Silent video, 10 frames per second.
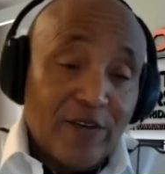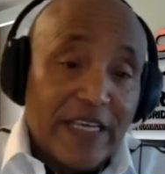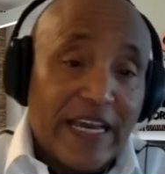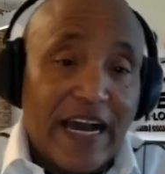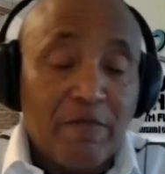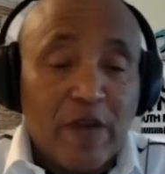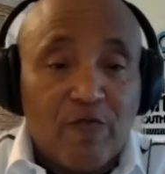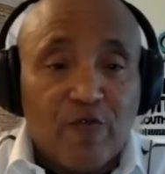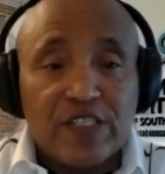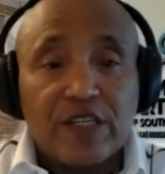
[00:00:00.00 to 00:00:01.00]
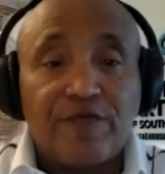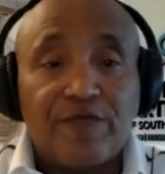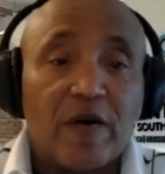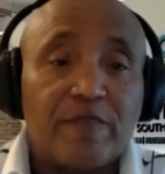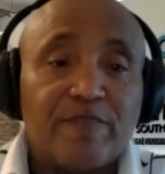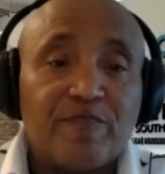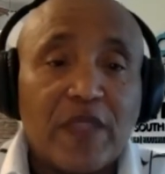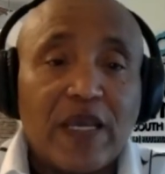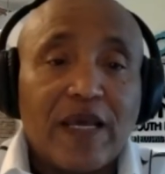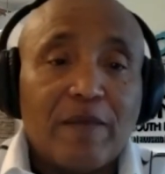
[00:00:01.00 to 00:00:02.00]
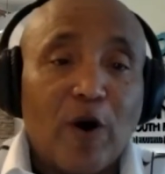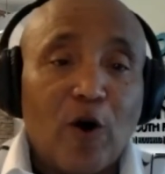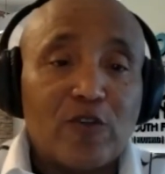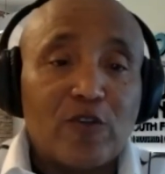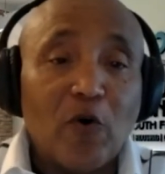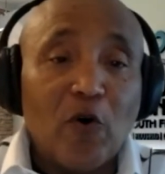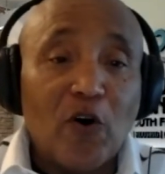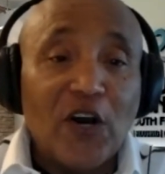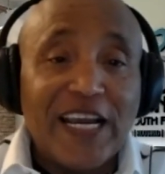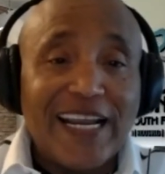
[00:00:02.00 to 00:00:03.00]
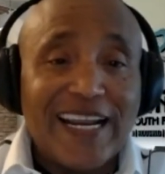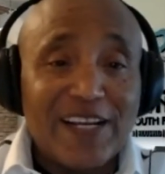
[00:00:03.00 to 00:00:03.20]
yeah, I'm originally from Baltimore, as